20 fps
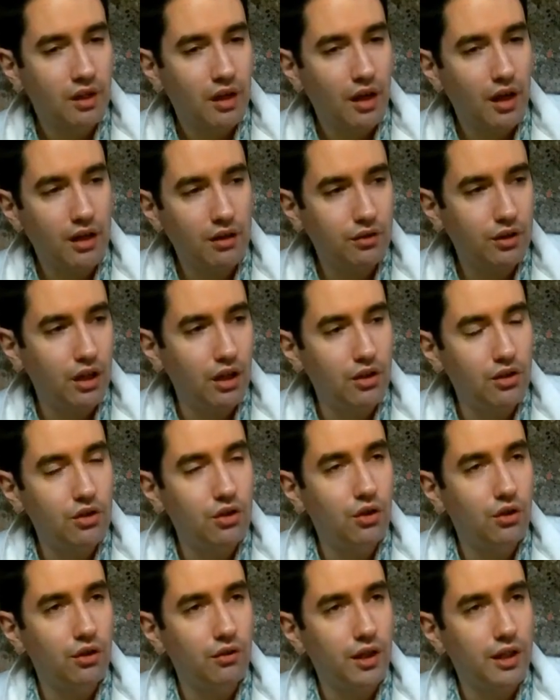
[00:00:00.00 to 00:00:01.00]
Kind of an
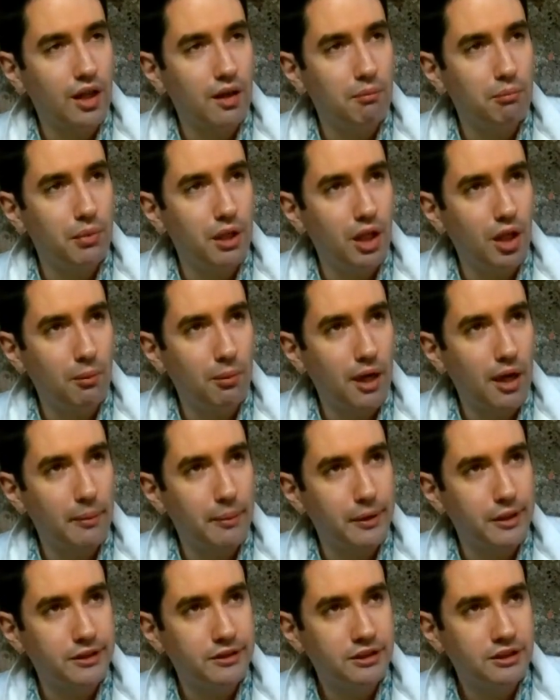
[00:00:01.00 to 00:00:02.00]
undernote of like a bell
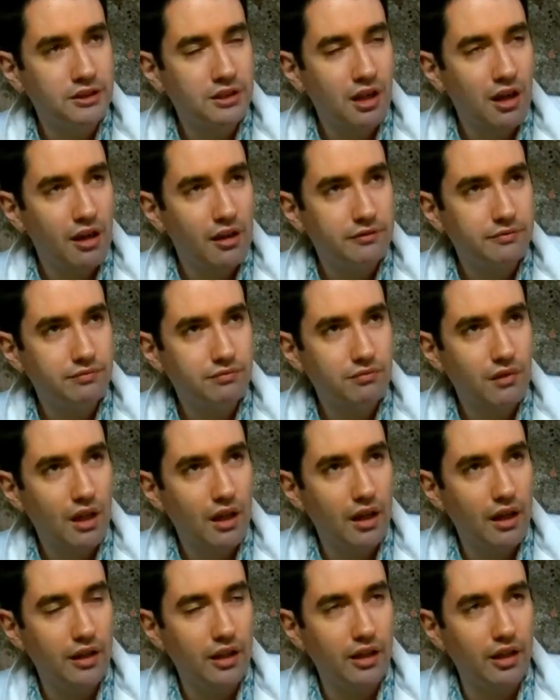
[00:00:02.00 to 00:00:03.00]
pepper.
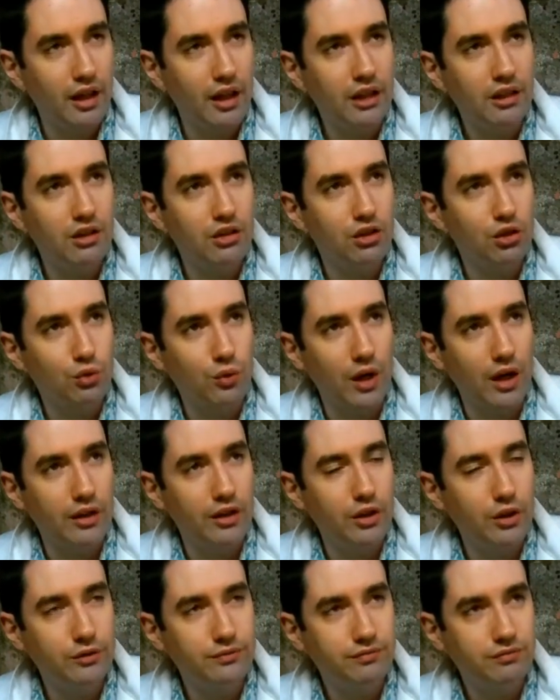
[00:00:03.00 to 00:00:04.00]
And then like the
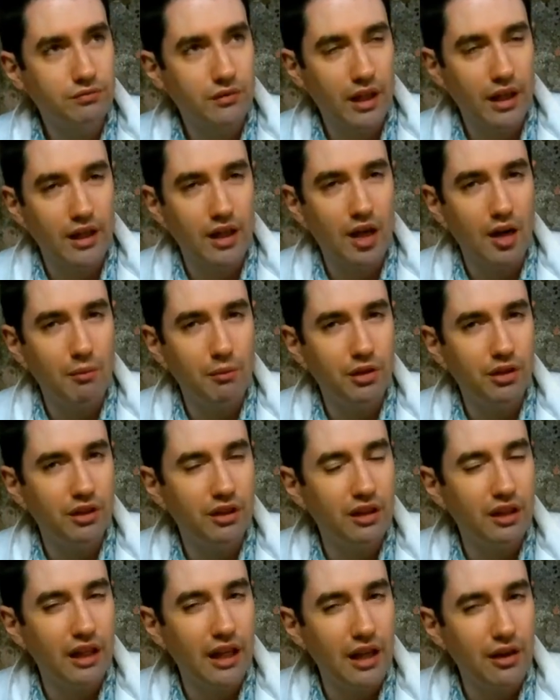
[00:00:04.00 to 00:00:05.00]
serrano, it comes
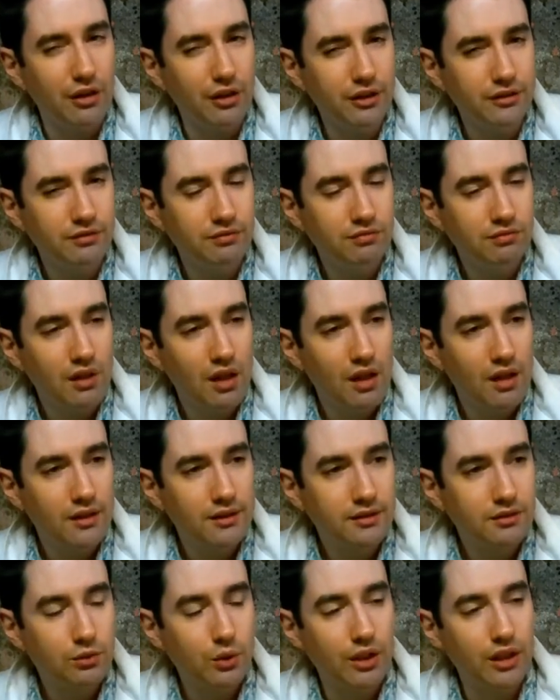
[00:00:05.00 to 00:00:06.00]
in later
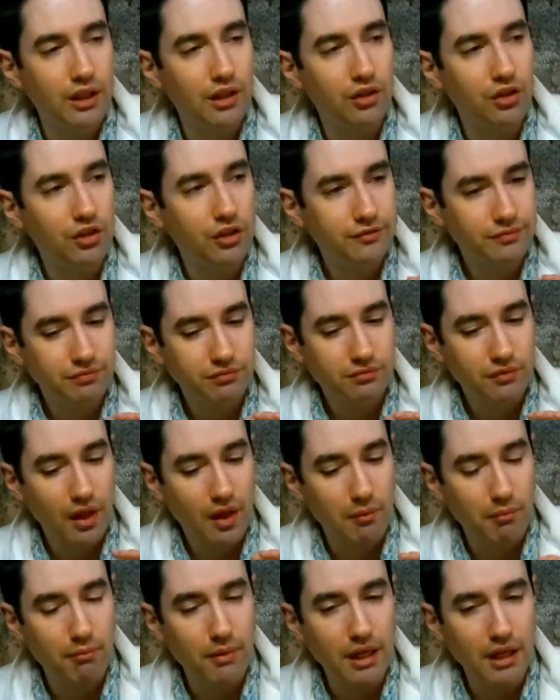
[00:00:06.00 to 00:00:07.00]
with its
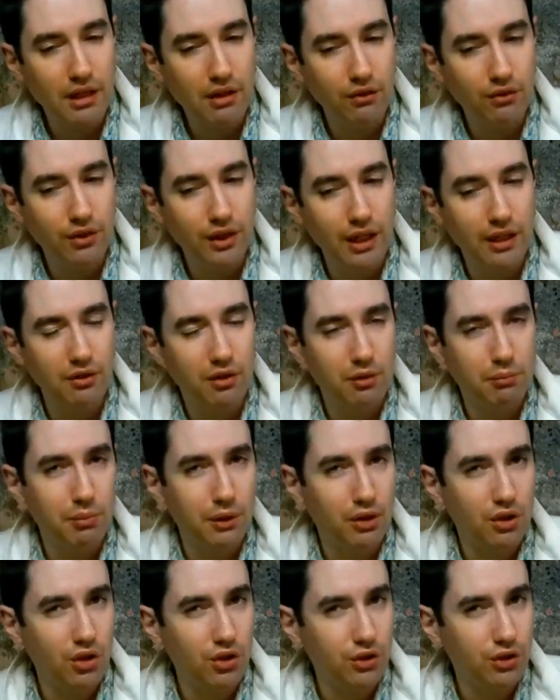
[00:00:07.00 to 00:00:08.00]
main flavor, but
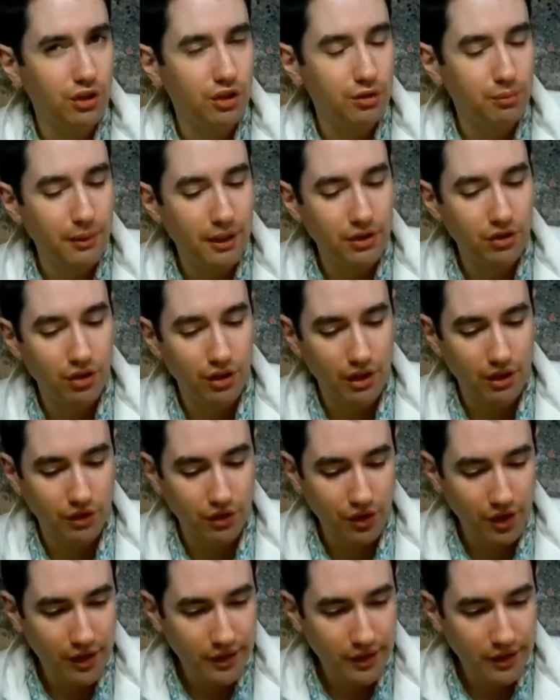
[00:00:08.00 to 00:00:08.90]
also the spiciness.